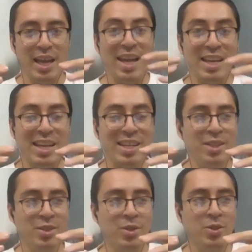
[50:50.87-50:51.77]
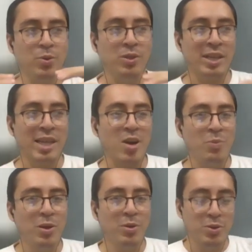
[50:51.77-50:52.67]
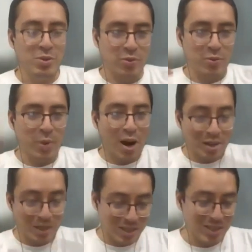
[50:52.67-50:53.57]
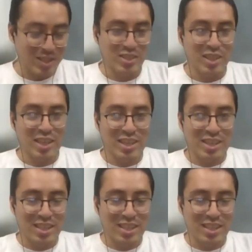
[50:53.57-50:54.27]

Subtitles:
And in the cocoon, the caterpillar's body is just like